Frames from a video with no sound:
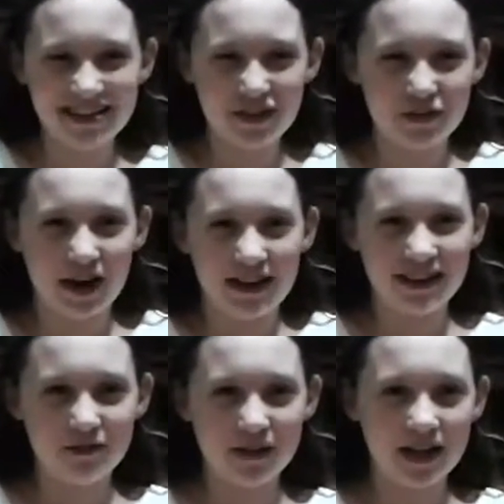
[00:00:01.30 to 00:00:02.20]
It's
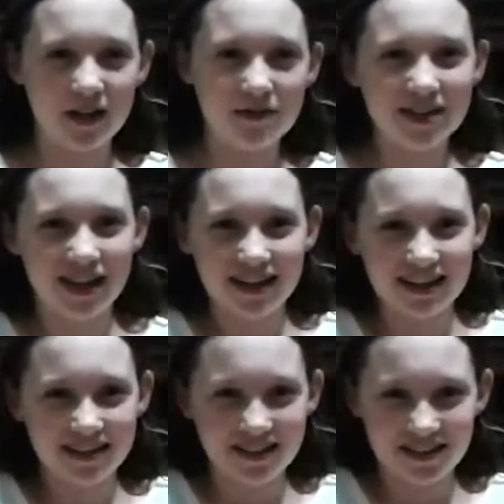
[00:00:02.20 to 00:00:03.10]
Riley from
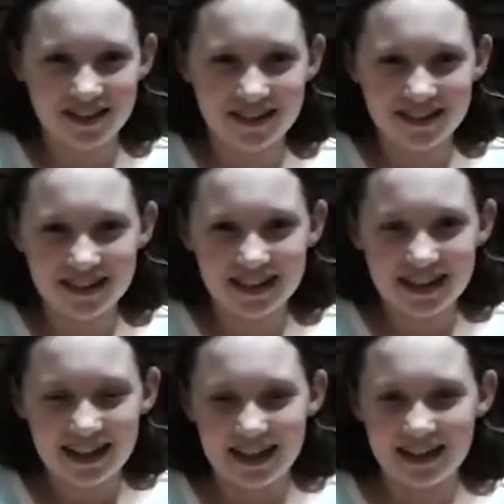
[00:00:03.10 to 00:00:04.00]
Science Girl,
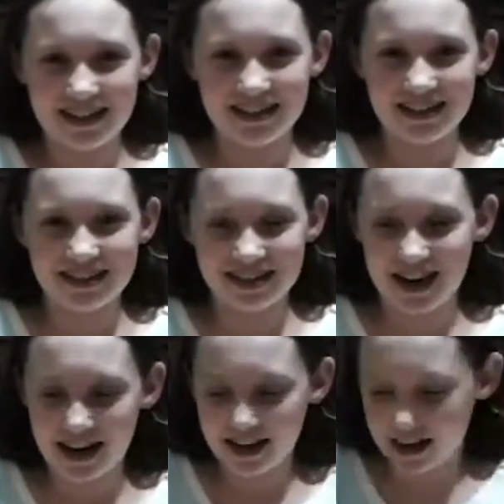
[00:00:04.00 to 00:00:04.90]
and
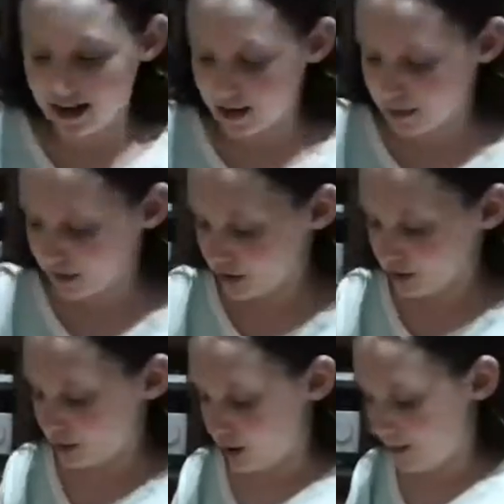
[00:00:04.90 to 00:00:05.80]
tonight I built
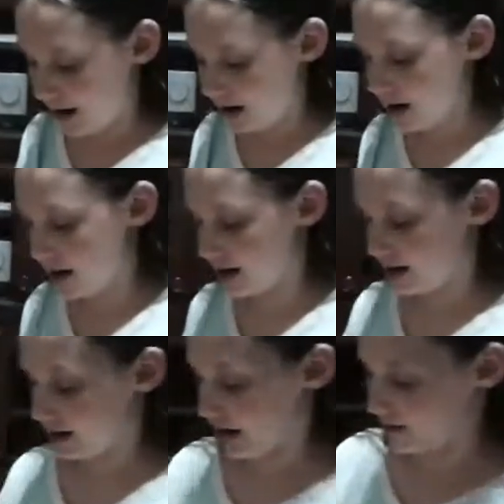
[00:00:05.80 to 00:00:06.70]
this robot
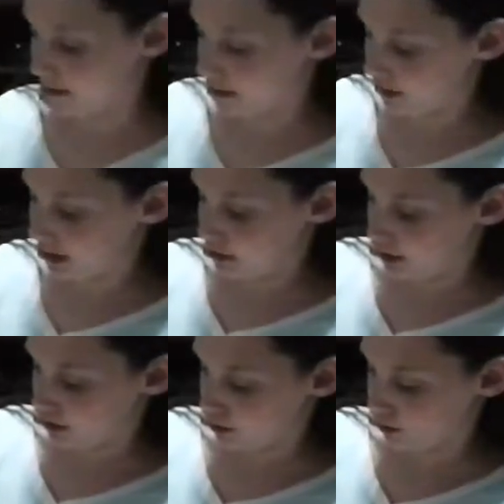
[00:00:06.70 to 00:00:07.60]
and I figured that you
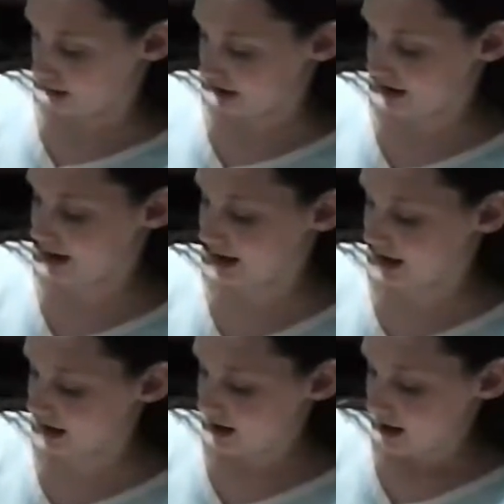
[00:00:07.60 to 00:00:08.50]
guys would want to see
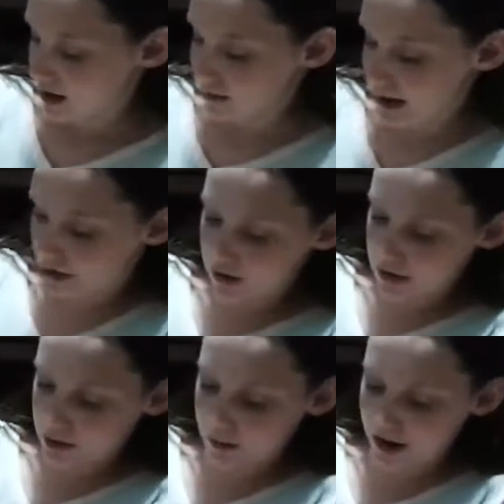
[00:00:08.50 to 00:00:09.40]
it. My
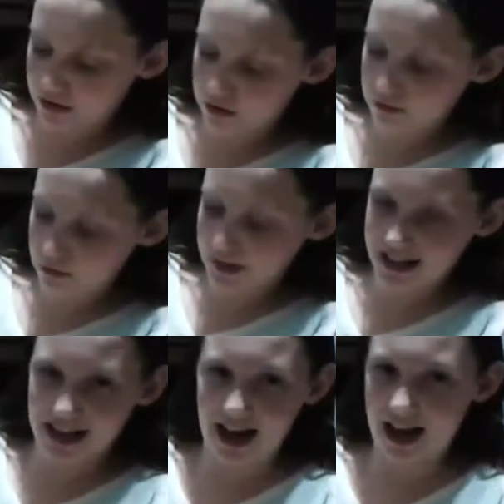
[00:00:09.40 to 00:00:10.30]
grandmother bought this for
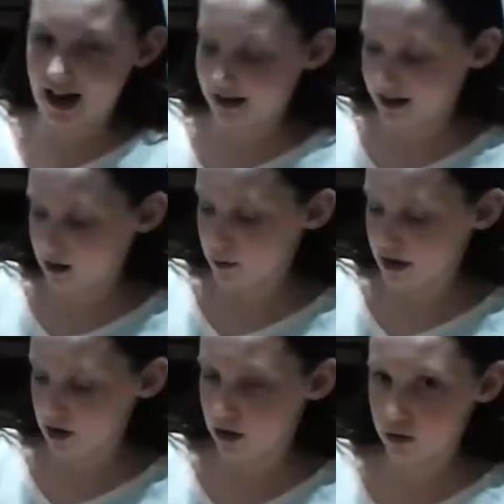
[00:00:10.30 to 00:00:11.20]
me at
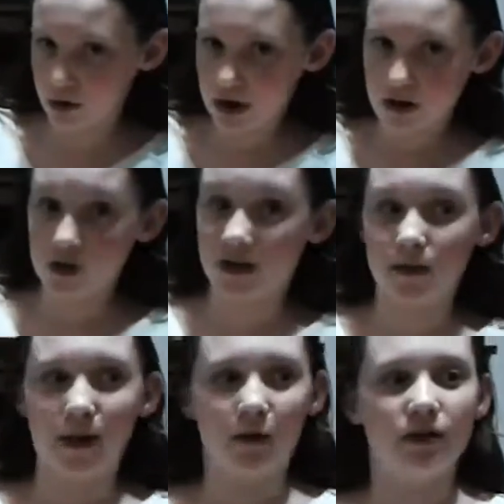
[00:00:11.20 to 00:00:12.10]
KiwiCo. Check
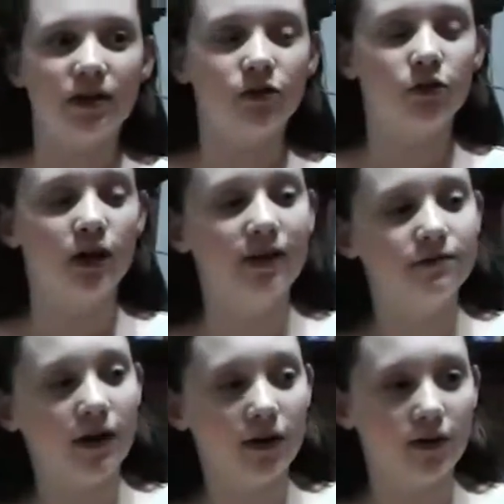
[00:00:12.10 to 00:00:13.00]
them out on
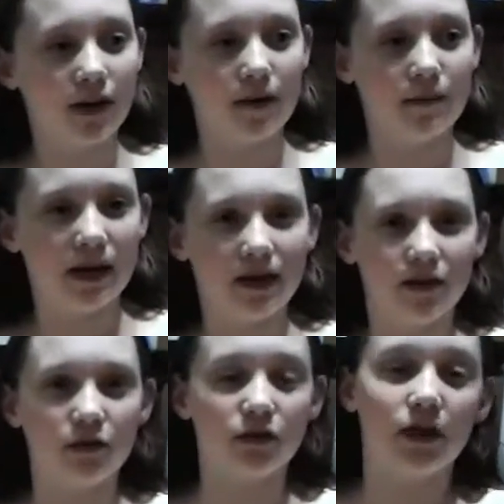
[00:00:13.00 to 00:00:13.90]
Instagram, follow them,
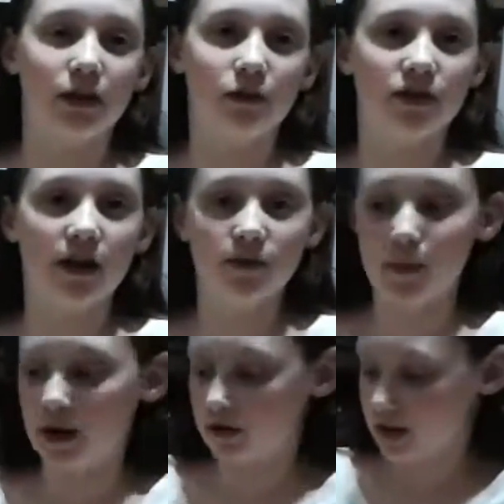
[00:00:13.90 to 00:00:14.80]
and also get yourself a
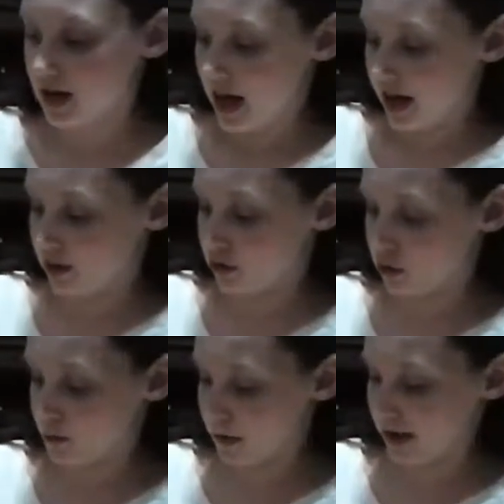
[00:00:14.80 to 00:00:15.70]
box. It's
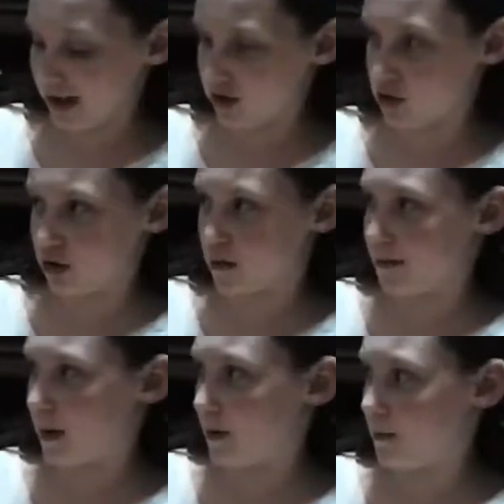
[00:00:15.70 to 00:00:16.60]
super neat, took
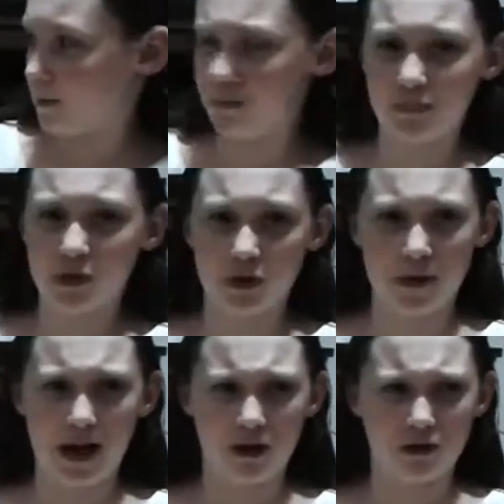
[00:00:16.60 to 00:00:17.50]

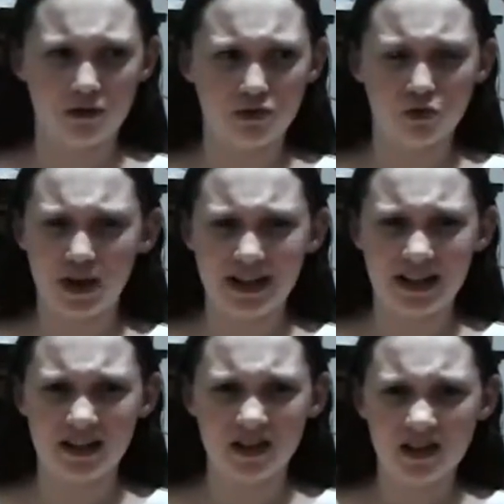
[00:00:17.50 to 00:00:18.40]
about
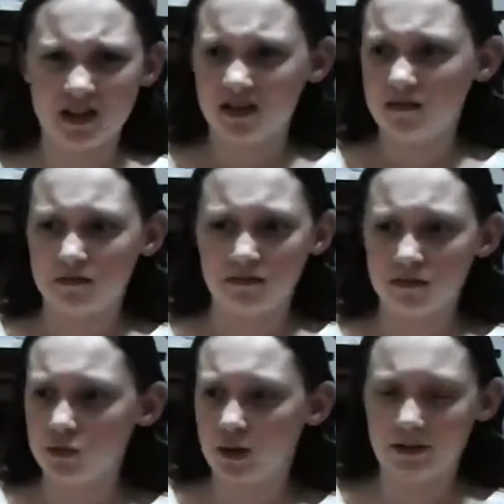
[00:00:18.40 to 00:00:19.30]

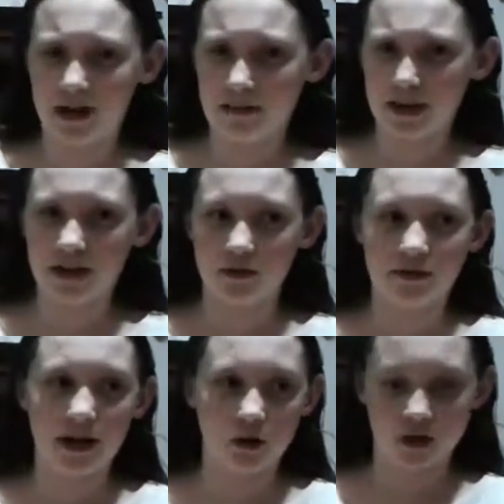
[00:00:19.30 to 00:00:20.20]
20-25 minutes,
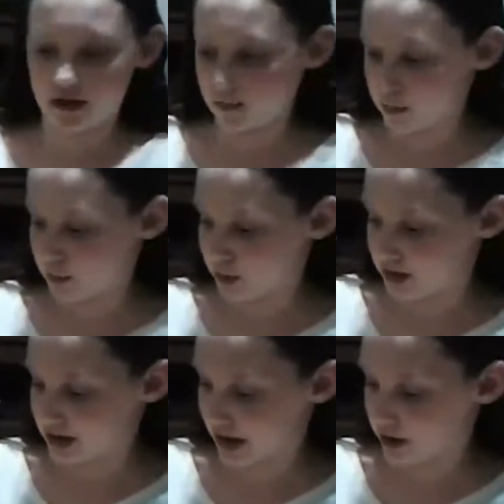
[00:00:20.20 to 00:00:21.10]
very simple to
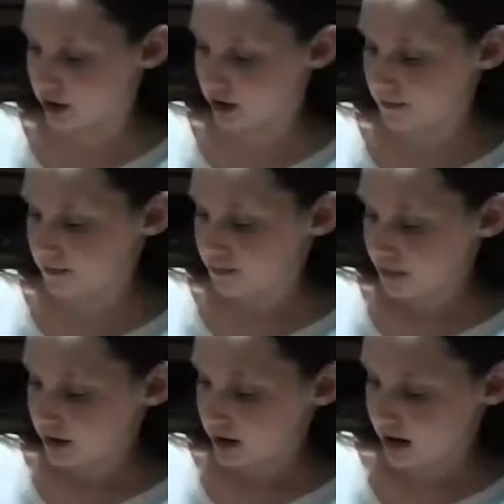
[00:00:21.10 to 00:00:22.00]
put together.
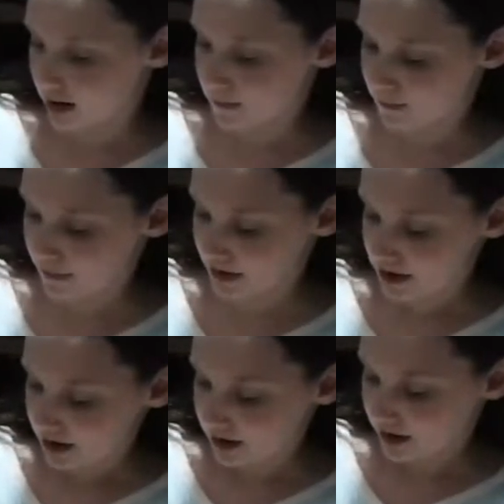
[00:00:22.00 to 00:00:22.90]

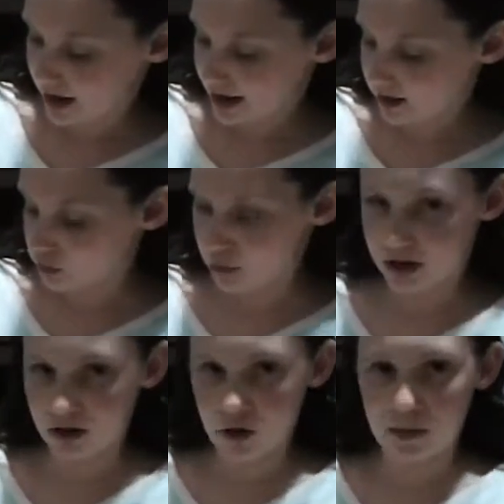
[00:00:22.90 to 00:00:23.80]
The legs
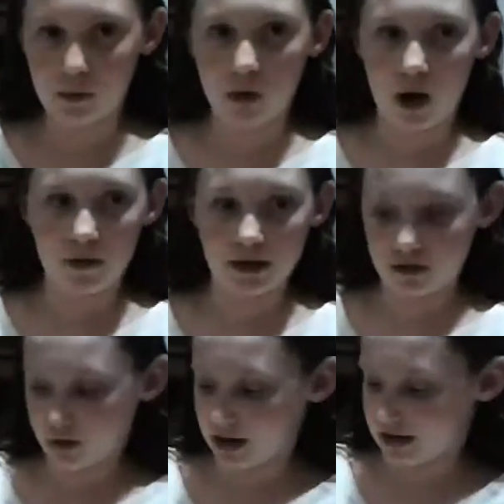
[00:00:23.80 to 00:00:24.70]
were a little bit wobbly,
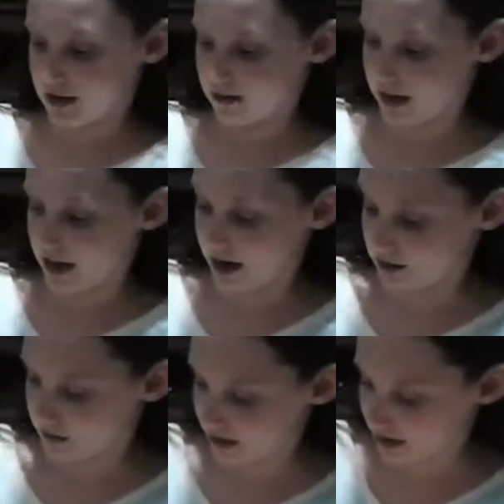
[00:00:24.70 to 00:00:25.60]
so I definitely had
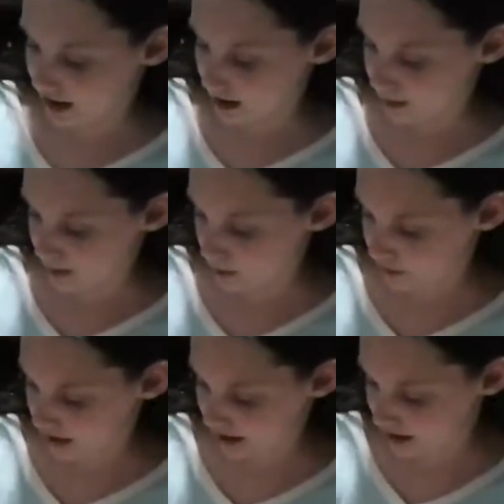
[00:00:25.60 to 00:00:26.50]
to fix that by
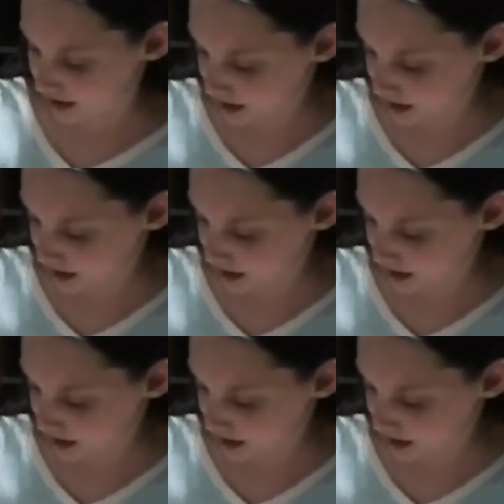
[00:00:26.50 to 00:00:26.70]
moving these